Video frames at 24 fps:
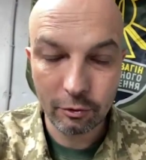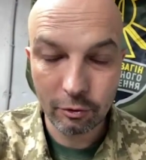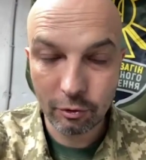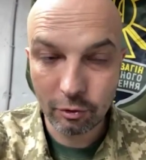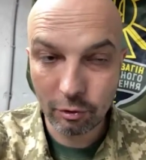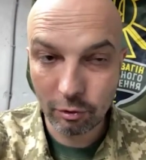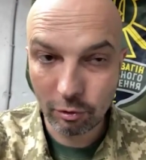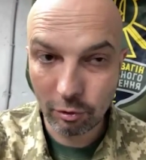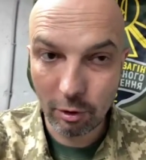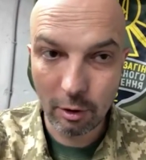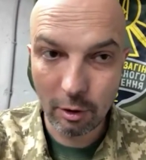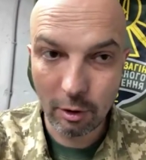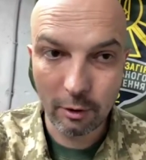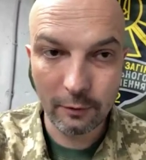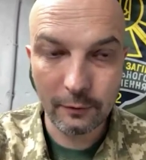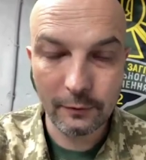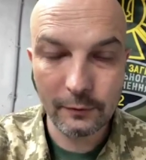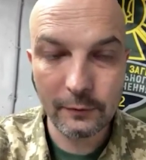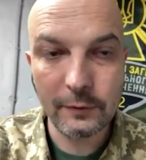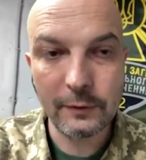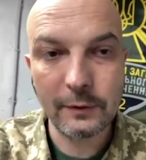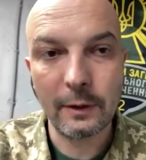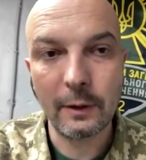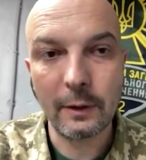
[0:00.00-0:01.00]
drones
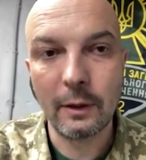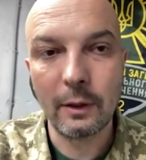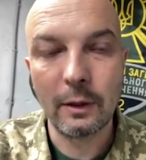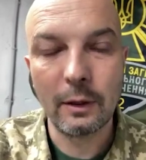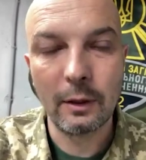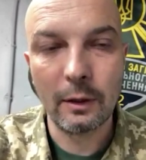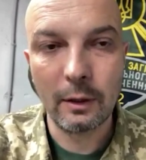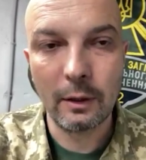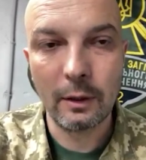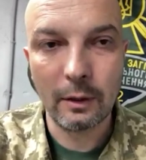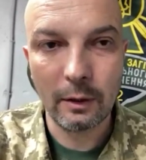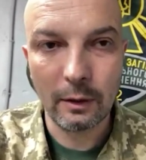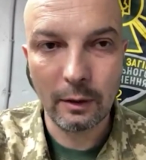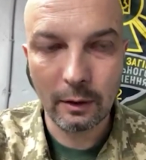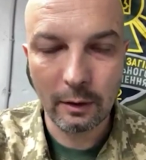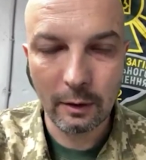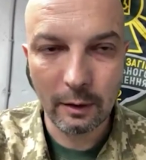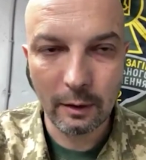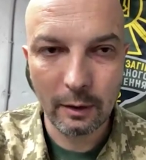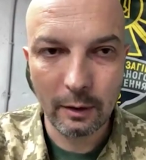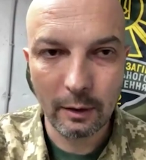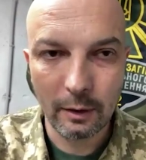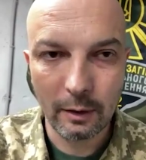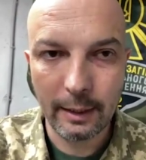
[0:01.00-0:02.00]

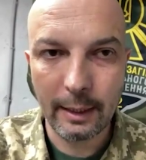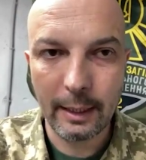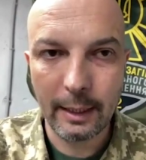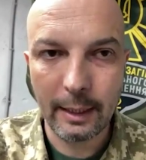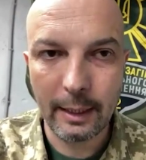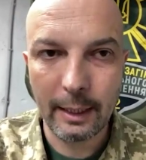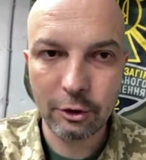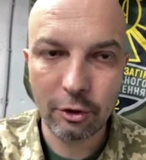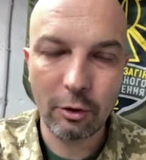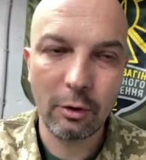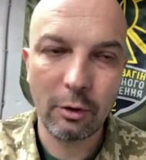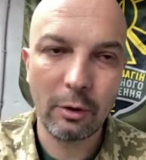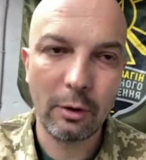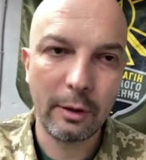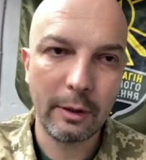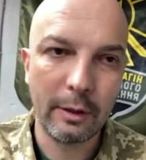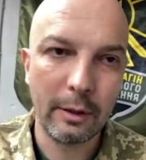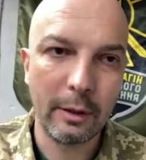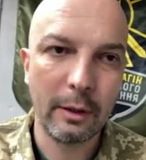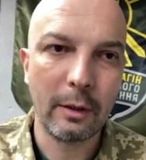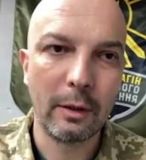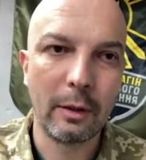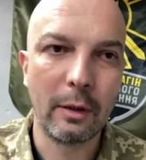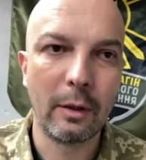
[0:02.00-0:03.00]

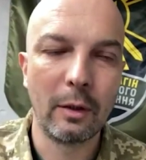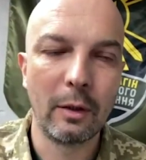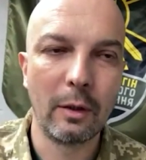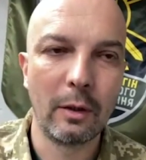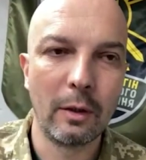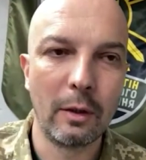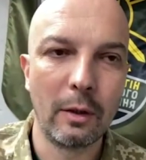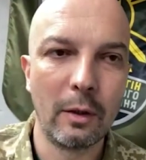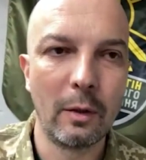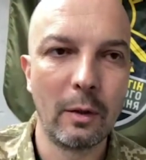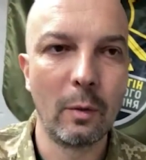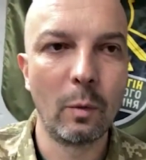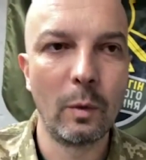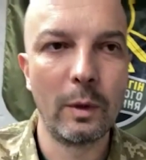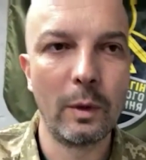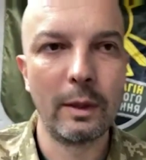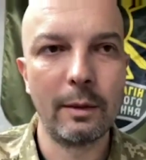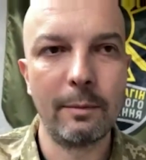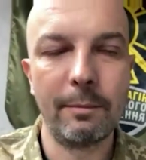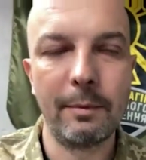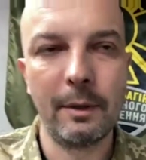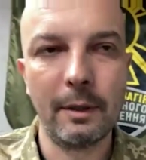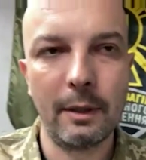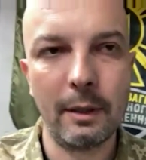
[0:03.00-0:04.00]
actually uh, will
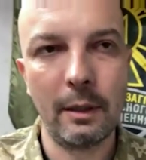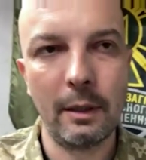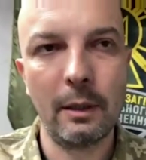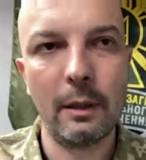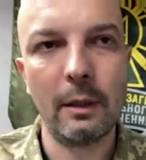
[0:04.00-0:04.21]
be